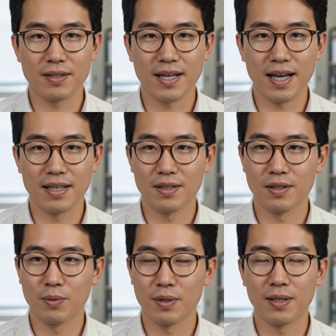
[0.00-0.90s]
The
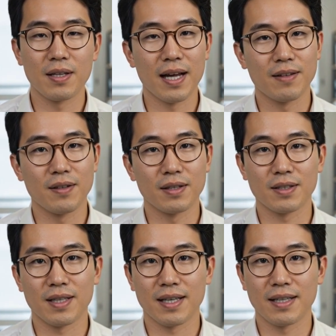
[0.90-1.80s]
answer wasn't a lack of
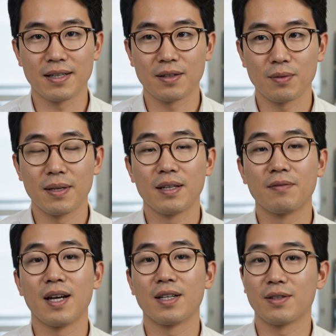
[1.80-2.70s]
understanding, it was
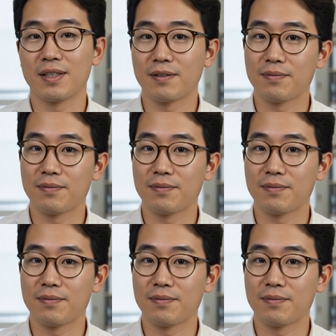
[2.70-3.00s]
manufacturing.